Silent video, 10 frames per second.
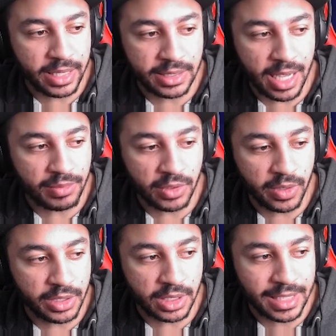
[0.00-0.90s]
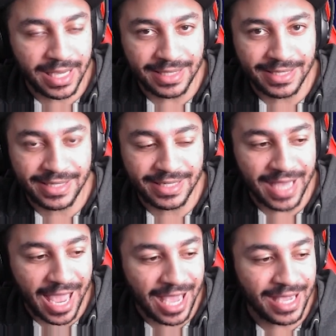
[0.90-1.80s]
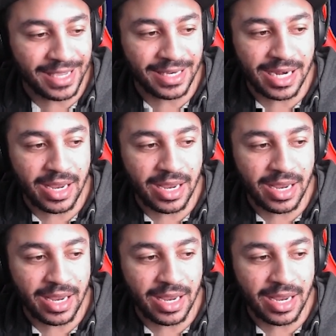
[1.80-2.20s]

He's absolutely just insane.